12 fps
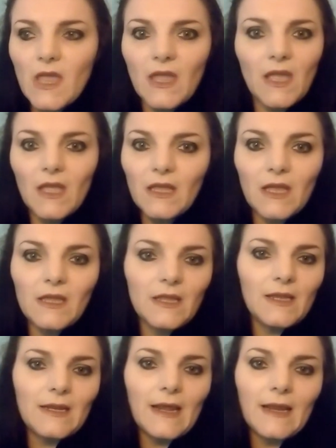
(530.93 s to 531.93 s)

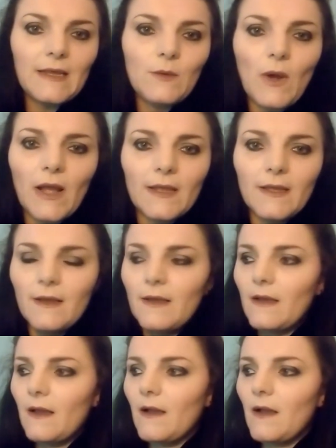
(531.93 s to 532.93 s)
any way,
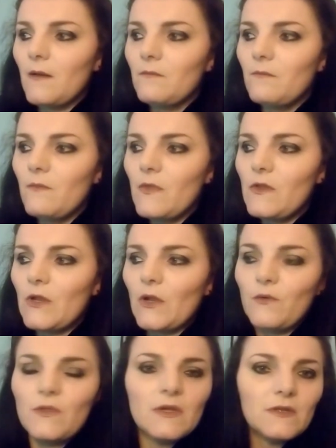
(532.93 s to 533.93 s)

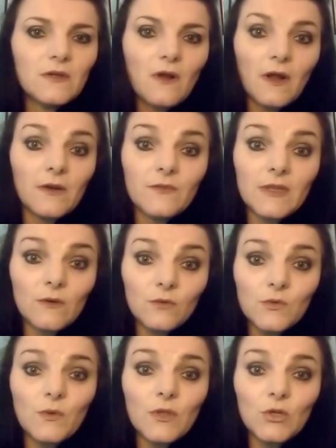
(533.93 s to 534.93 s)
that kind of
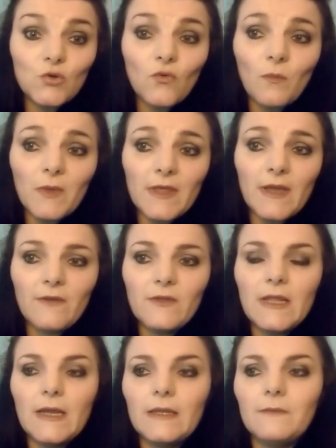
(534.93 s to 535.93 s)
deals with the trauma there
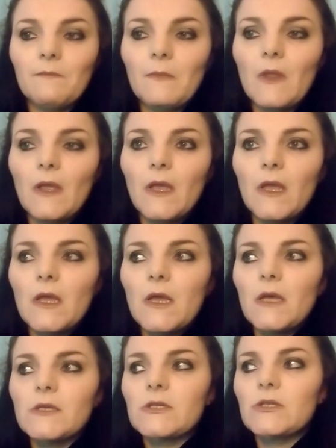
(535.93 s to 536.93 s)
and then.
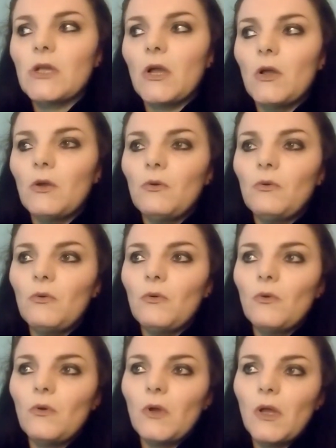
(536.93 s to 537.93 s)
So
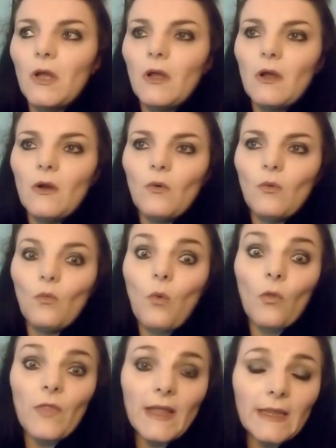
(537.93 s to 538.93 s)

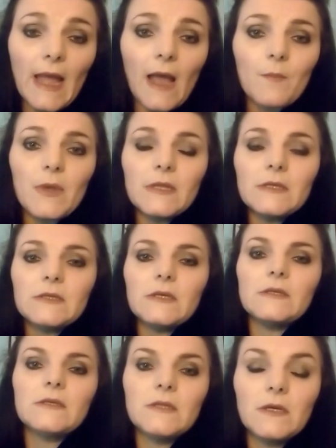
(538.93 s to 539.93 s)
what then happens
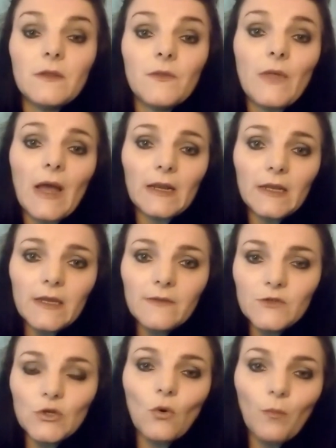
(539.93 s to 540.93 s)
is that
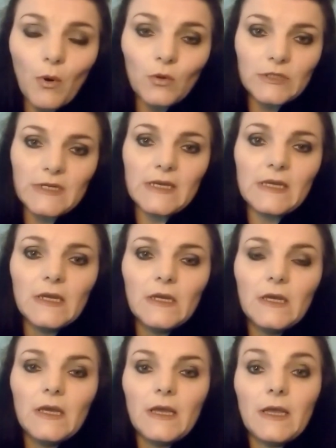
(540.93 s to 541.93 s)
leaves your body
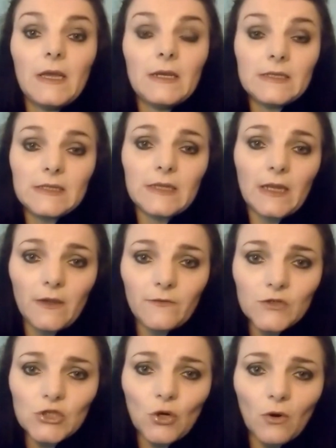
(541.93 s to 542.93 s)
in a state
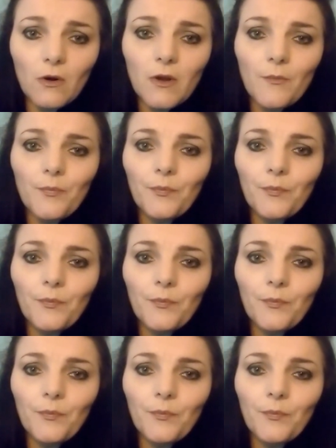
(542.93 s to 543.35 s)
of shock.